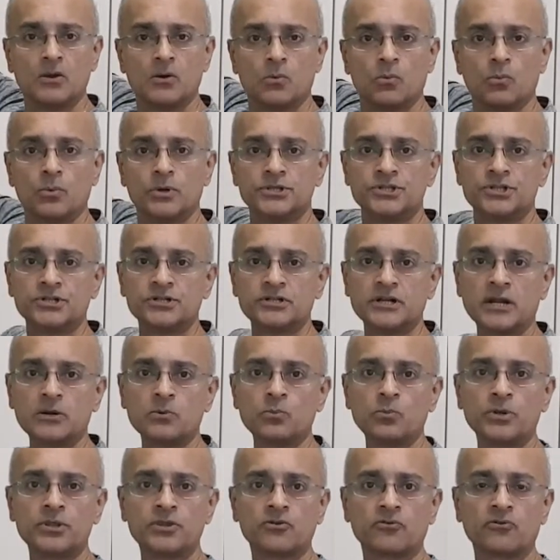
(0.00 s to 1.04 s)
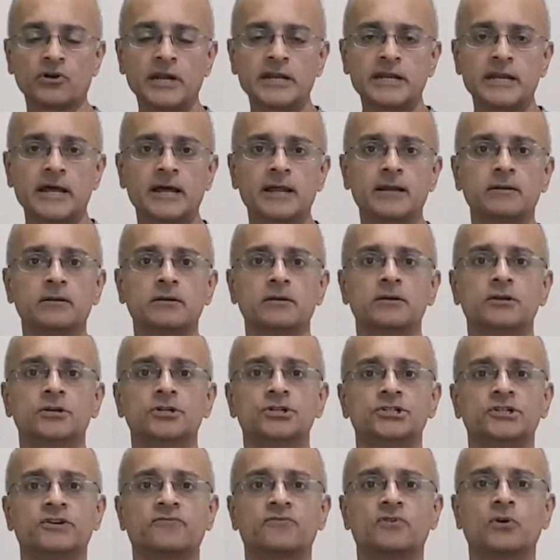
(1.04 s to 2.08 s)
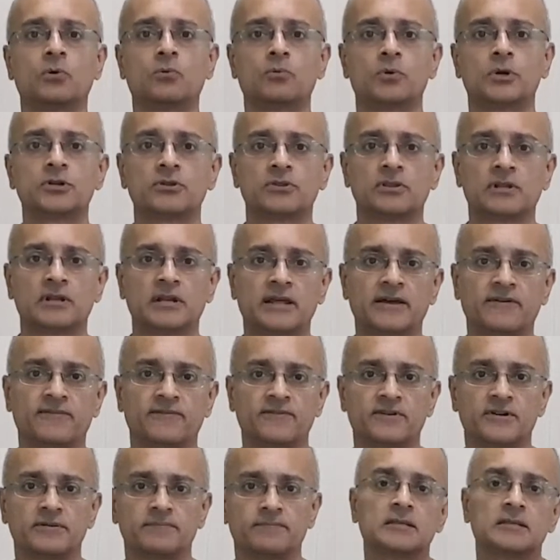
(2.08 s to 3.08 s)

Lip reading: Once you're done with your right hand, shift over to the left.